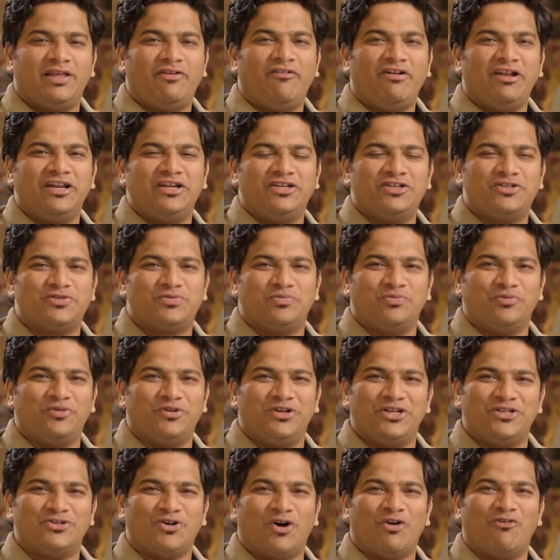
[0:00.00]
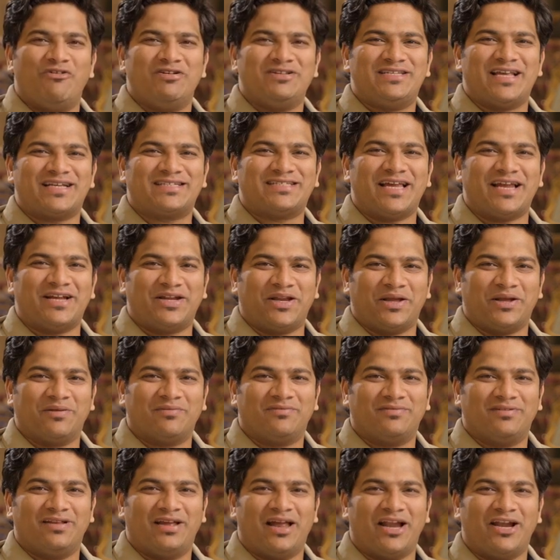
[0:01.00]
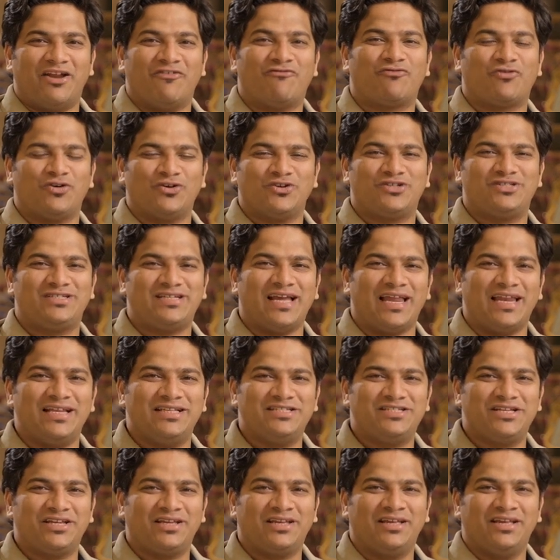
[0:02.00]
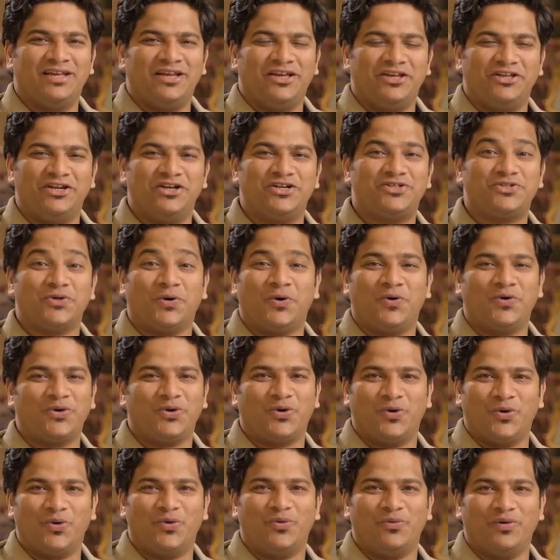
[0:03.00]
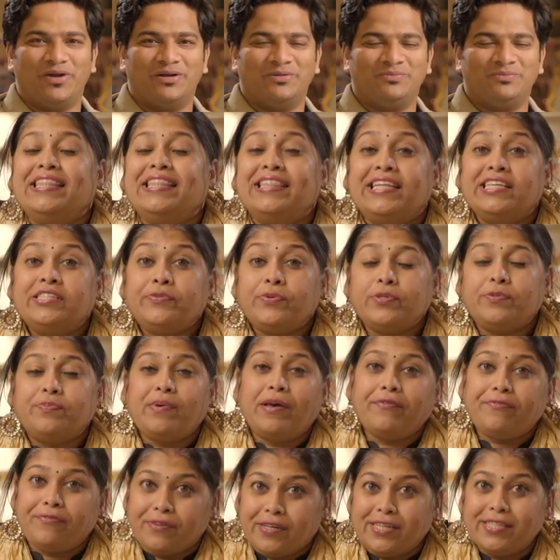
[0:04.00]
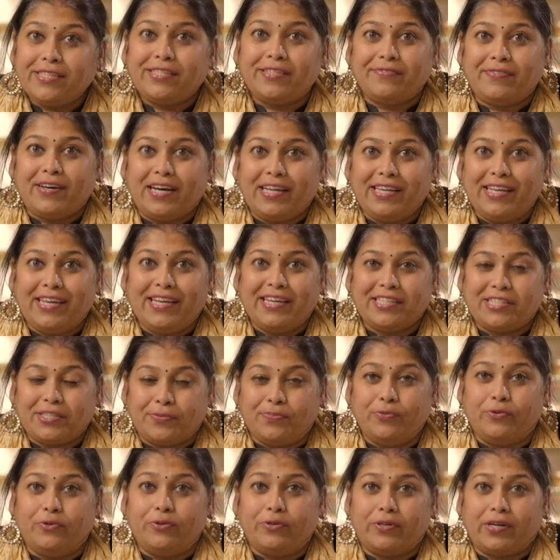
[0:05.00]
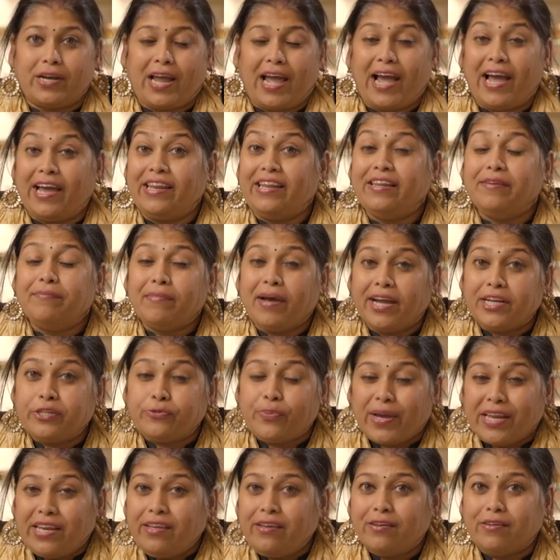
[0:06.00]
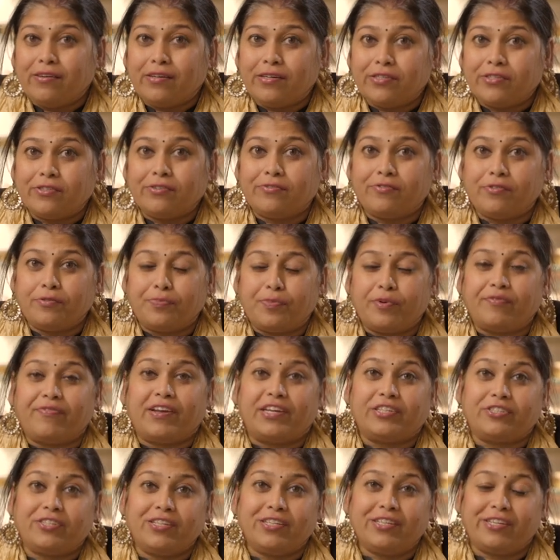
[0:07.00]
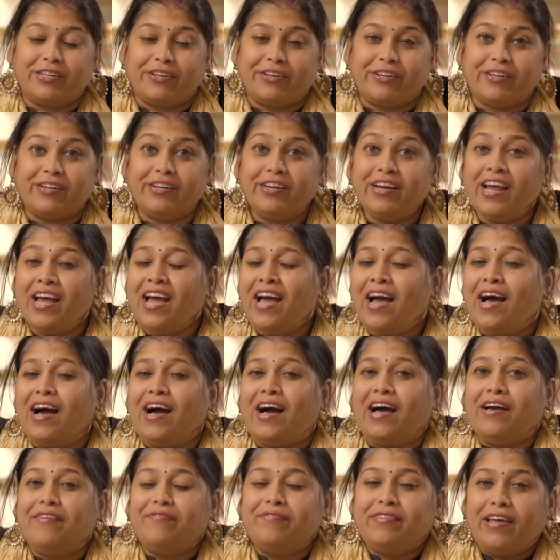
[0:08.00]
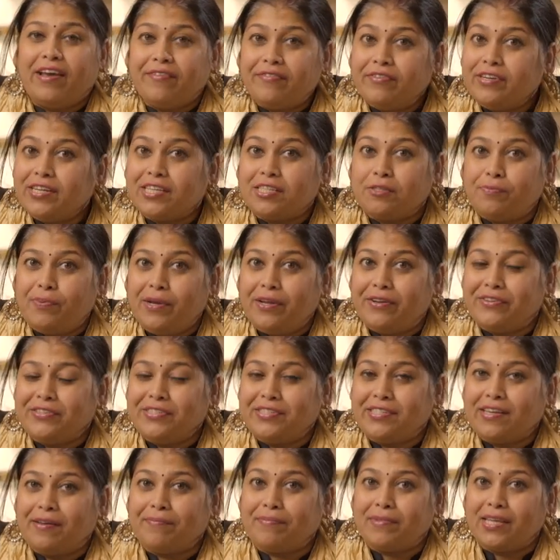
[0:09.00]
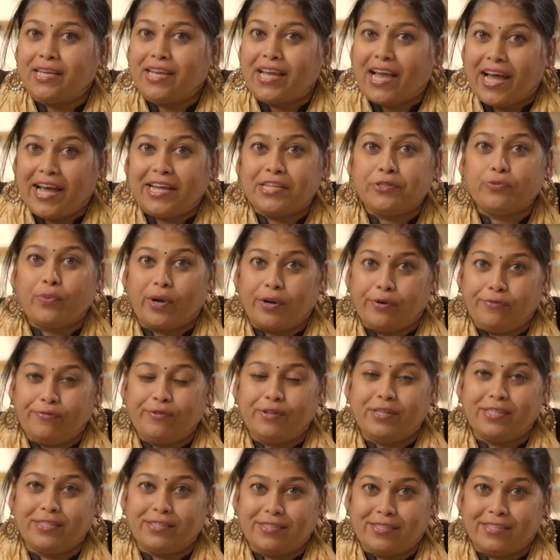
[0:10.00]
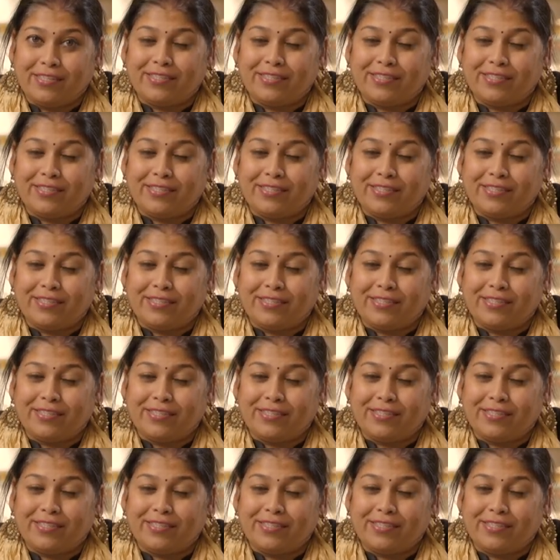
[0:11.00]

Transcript: Diwali in SMOOR is always exciting and of course challenging in its own good way. This was my first Diwali at SMOOR, and in my 20 years of a professional career, I've never experienced something as wonderful as